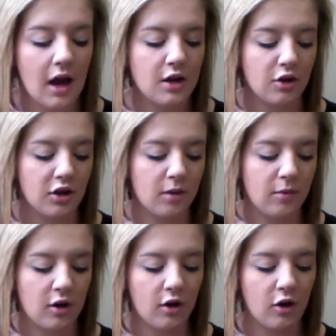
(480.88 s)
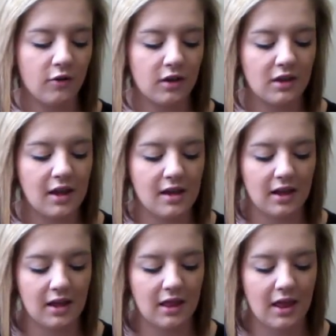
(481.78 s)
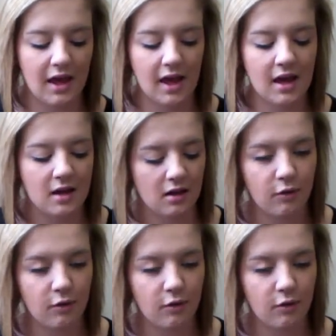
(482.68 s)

and you're going to put it over the thing like that,